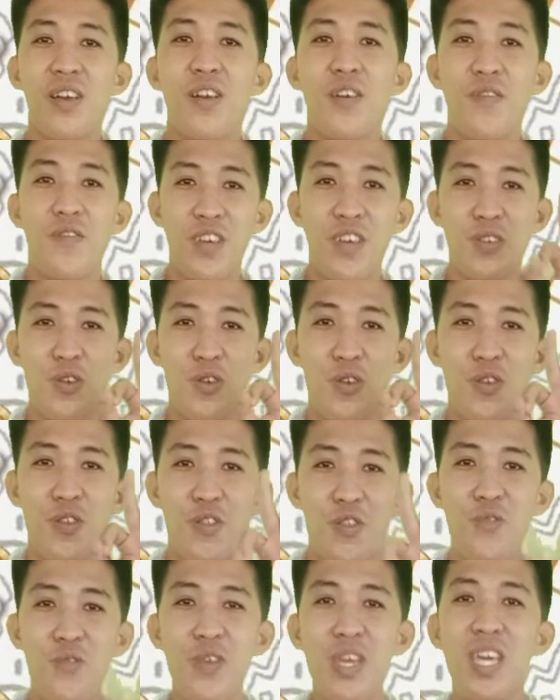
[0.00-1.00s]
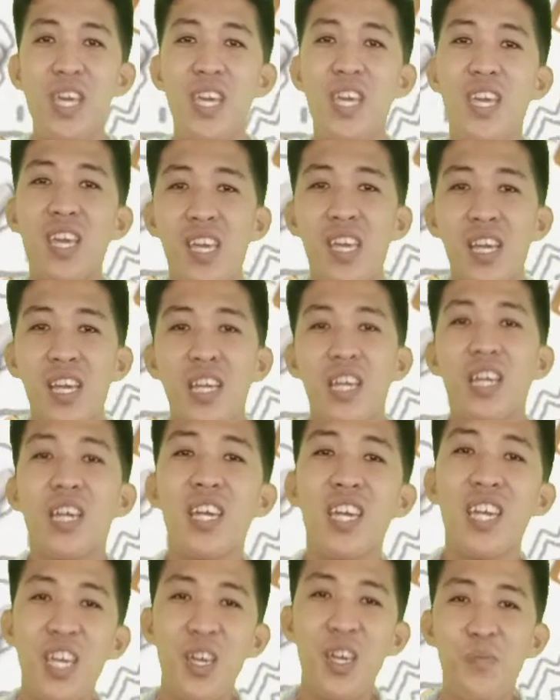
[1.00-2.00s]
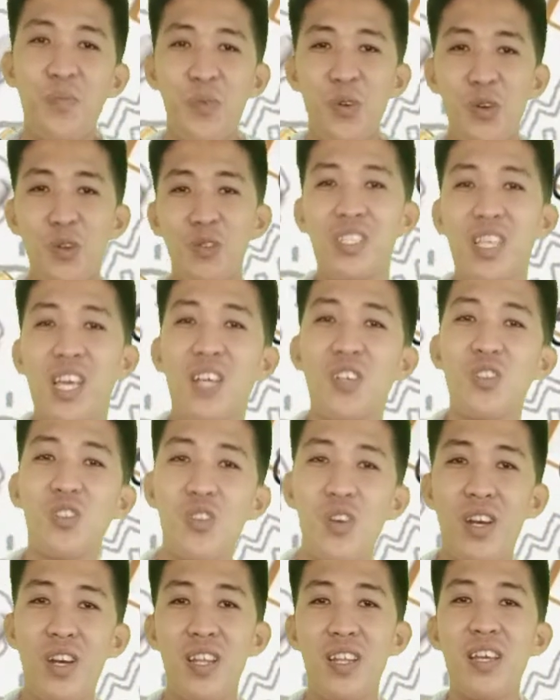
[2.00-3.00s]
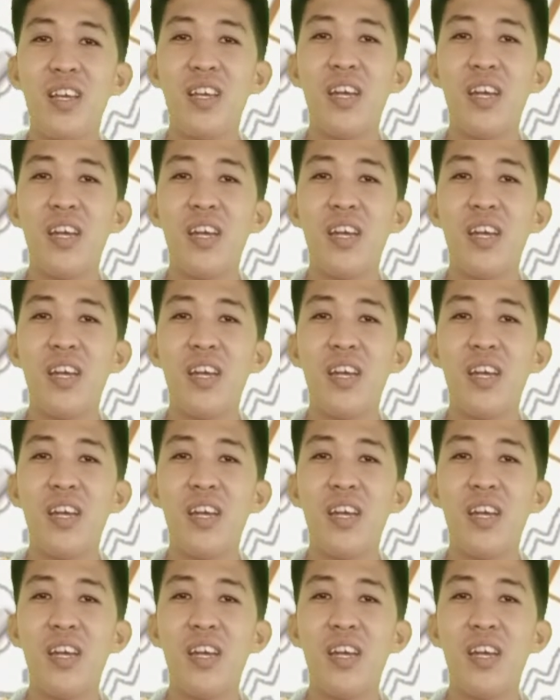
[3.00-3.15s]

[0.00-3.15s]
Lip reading: Figure 3, hip rotation.